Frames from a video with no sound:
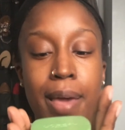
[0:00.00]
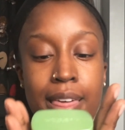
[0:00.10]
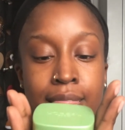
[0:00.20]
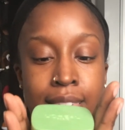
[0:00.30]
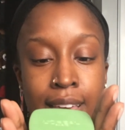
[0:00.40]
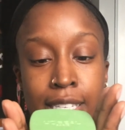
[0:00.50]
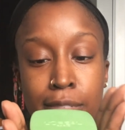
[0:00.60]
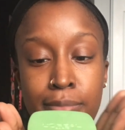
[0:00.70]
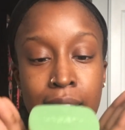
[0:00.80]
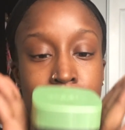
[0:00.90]
This
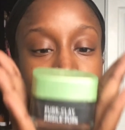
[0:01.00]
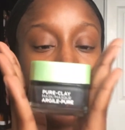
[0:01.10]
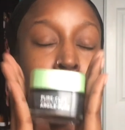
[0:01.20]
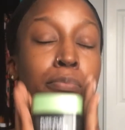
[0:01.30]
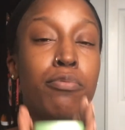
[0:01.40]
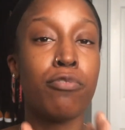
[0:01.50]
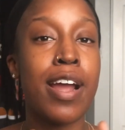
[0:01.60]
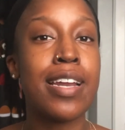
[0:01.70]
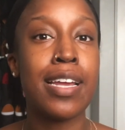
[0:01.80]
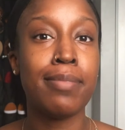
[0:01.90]
mask is a
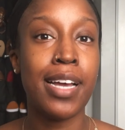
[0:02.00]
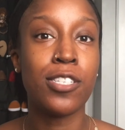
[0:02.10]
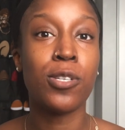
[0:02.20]
brightening mask.